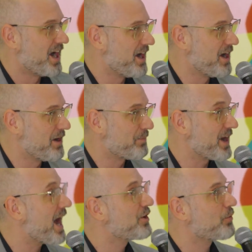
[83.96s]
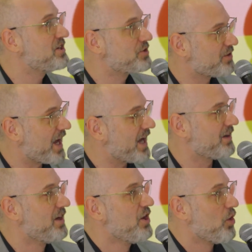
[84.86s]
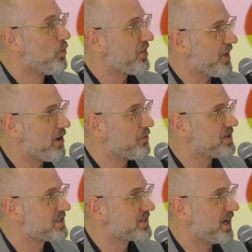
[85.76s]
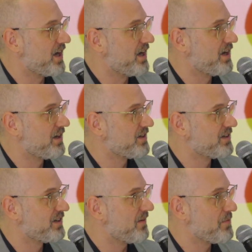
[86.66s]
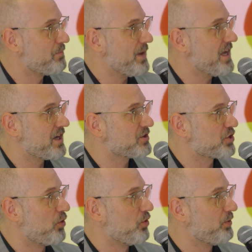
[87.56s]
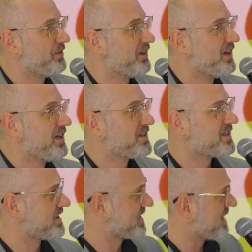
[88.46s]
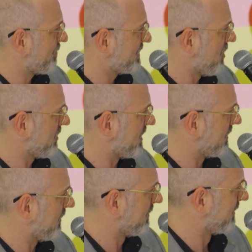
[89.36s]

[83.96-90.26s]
But how do we do that without being told to stop talking?